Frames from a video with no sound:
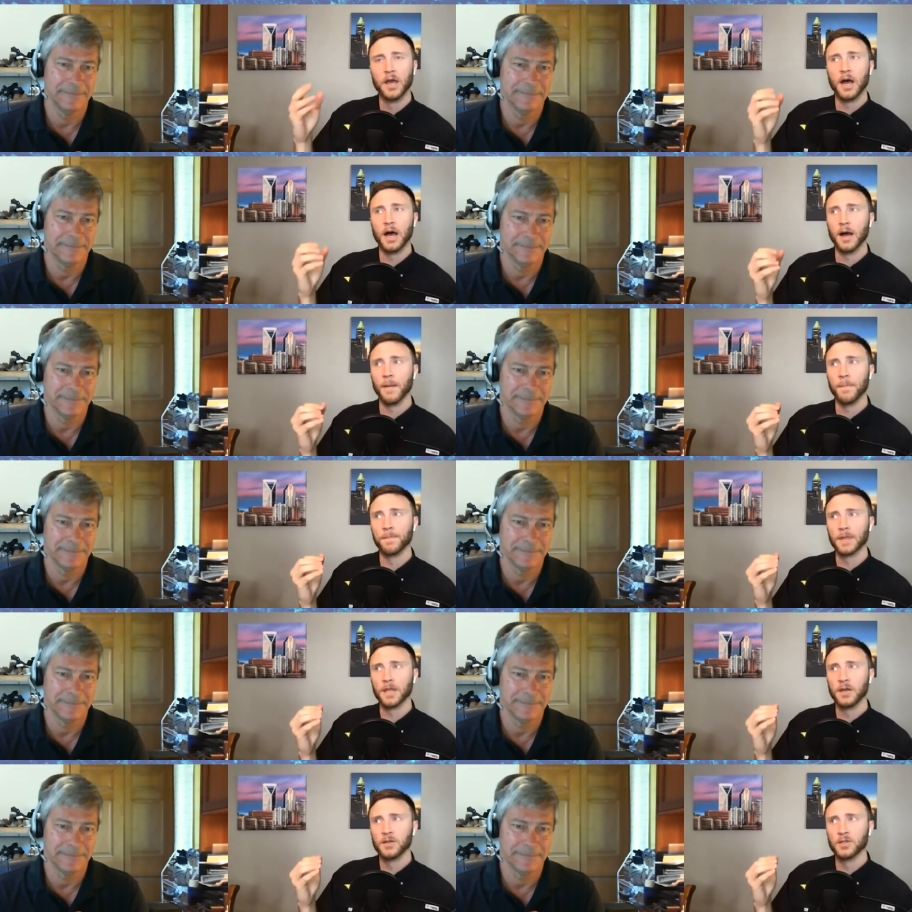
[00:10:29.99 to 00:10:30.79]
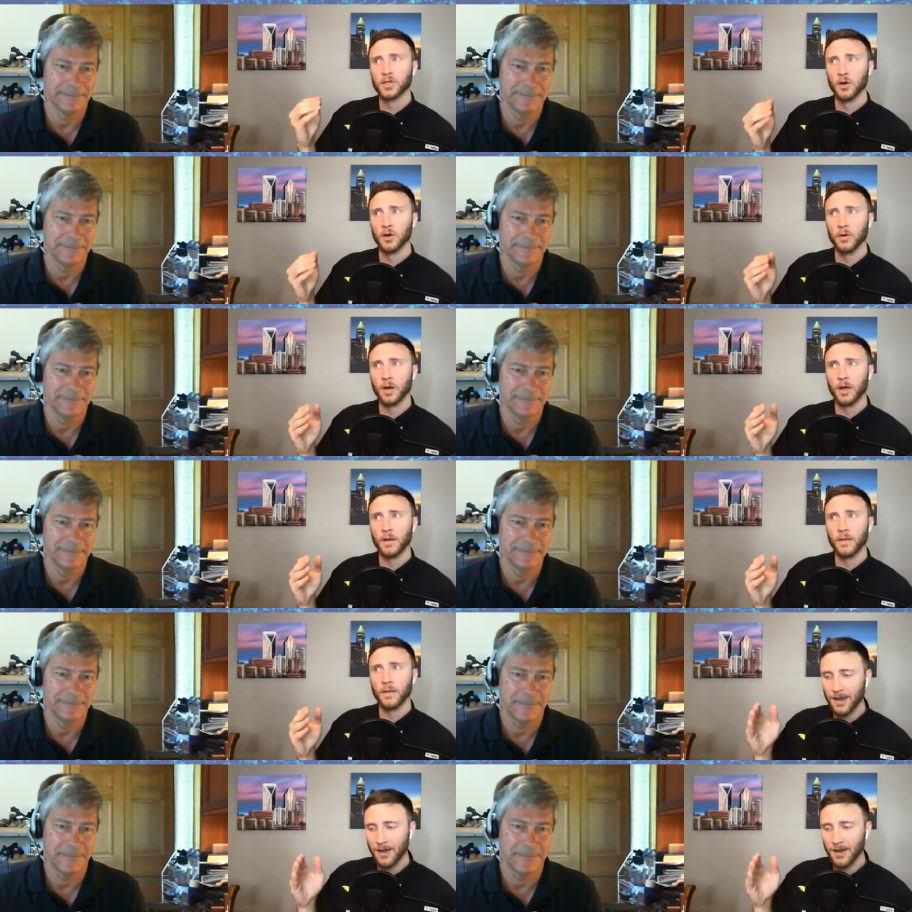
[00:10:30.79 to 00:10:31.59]
Speaker 1: Um, so,
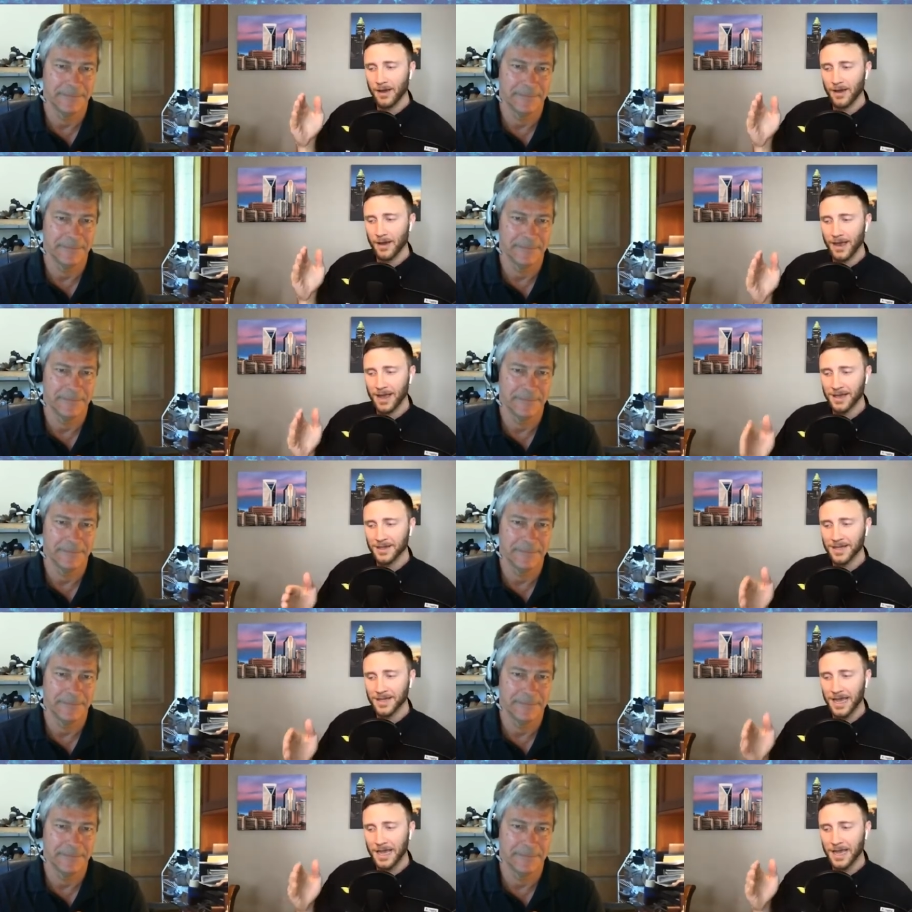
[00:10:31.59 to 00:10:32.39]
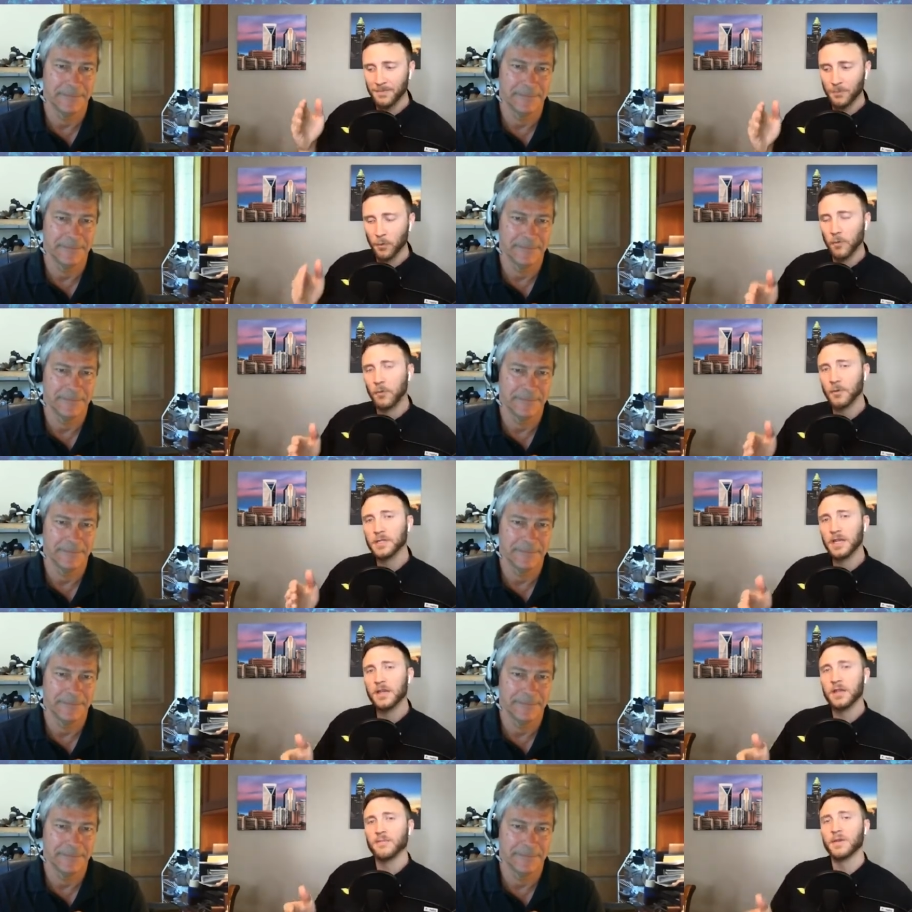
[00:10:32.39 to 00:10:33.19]
is a pool
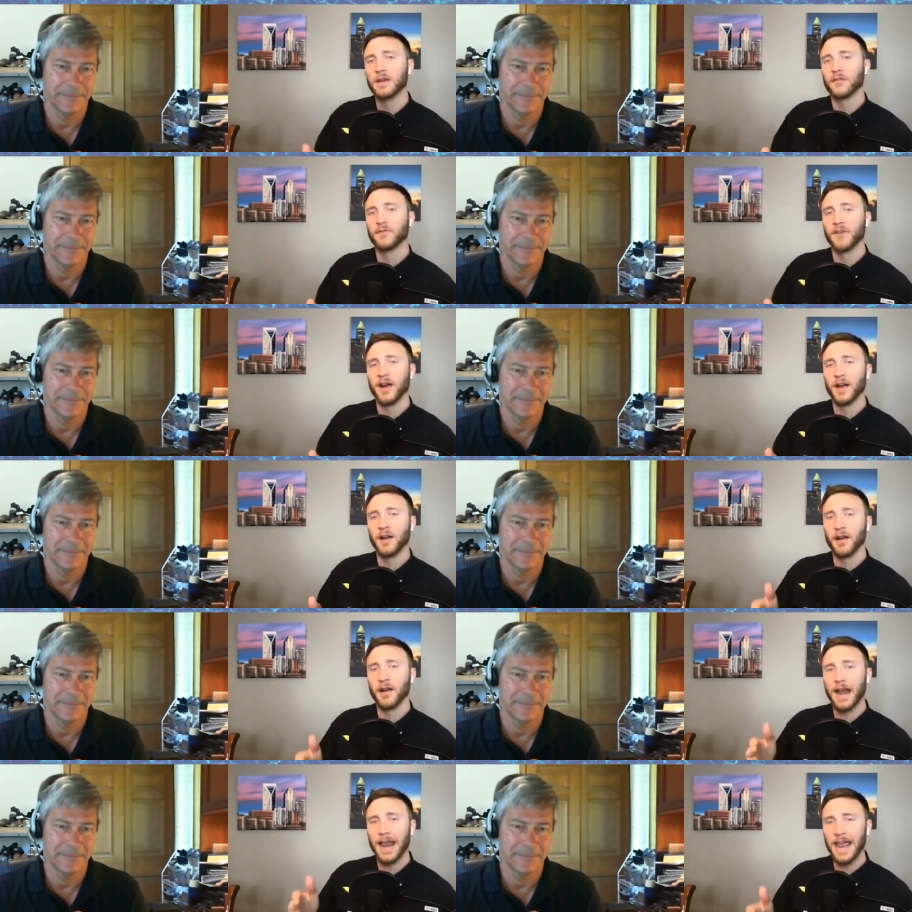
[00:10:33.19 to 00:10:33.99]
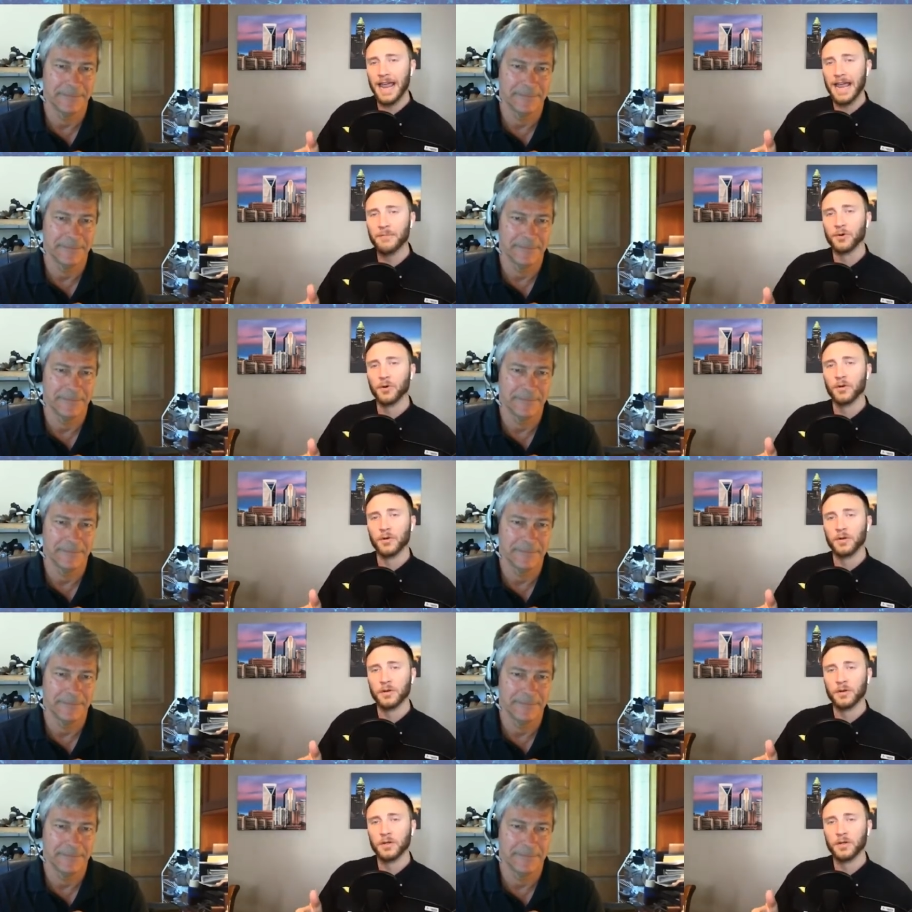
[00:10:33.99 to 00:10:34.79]
dehumidifier able